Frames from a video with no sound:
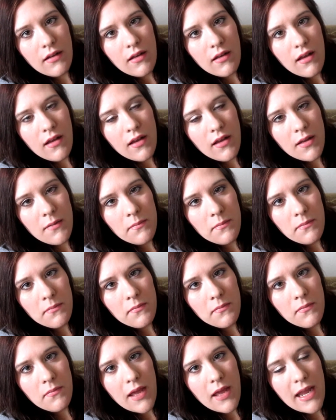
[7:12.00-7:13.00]
um,
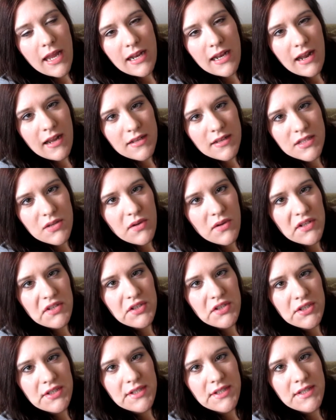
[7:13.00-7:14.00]
I had asked
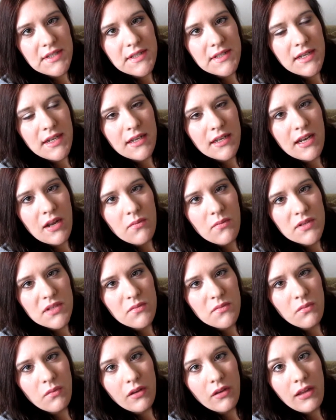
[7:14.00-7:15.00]
questions and I
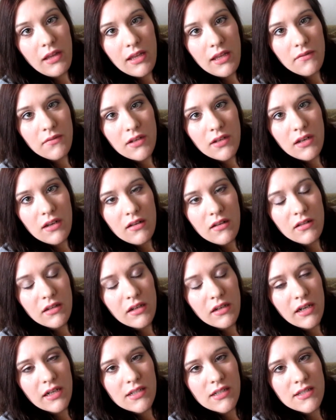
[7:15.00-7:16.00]
wasn't really given a
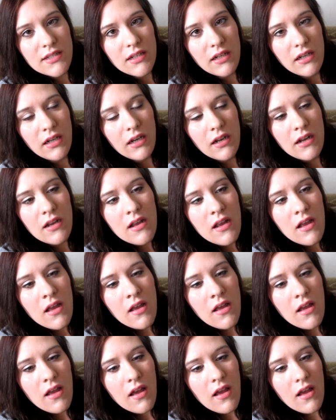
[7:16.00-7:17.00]
clear answer.
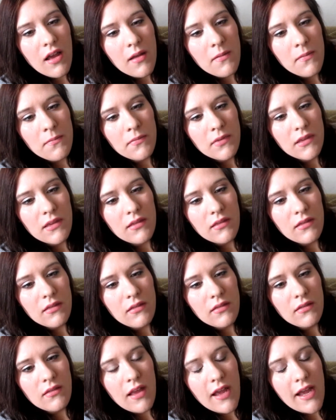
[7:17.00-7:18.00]
Um,
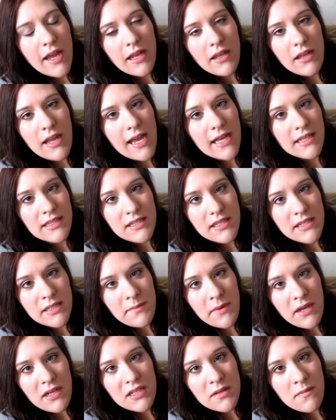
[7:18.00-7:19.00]
I asked to
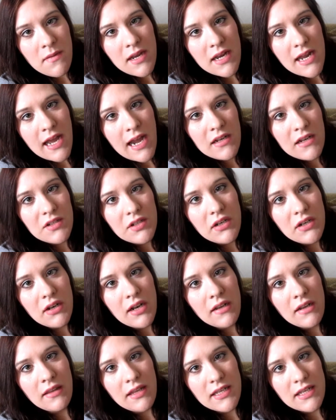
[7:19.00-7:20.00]
speak to my doctor
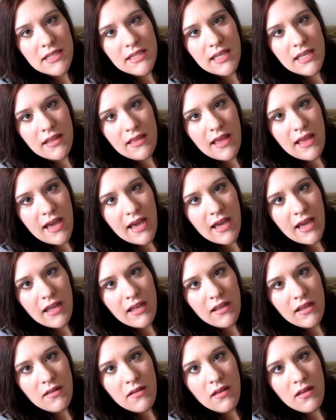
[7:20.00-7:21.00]
and they said that
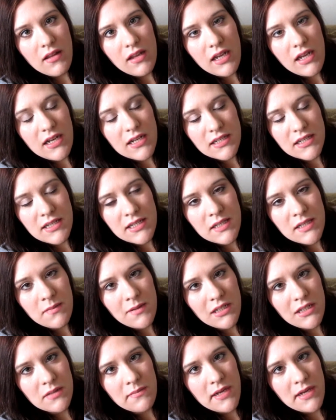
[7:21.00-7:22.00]
he doesn't
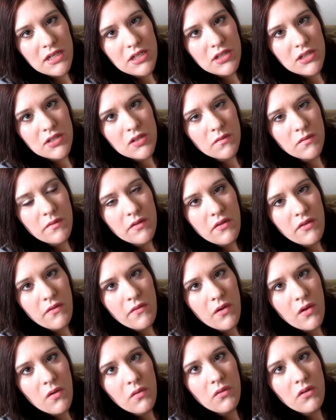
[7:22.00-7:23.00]
speak to patients over the
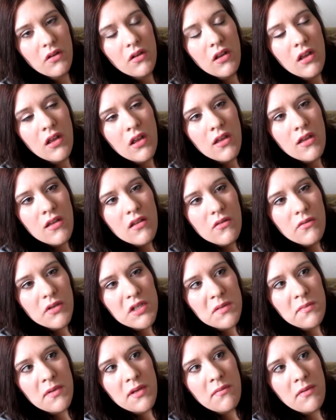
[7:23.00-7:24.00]
phone,
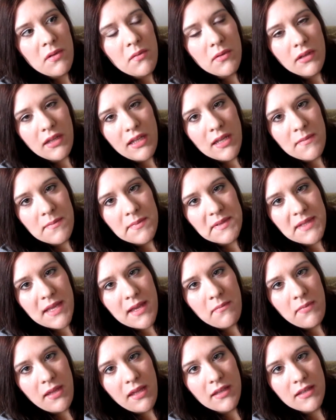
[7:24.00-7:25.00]
which made me really
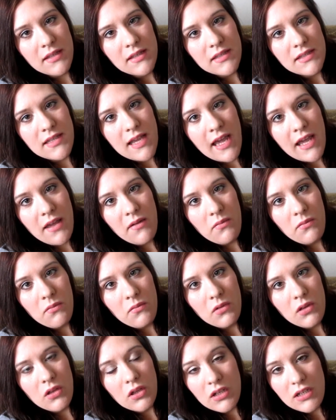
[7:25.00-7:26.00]
upset because I
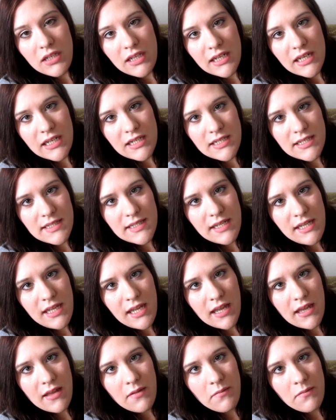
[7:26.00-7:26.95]
couldn't get in to see him.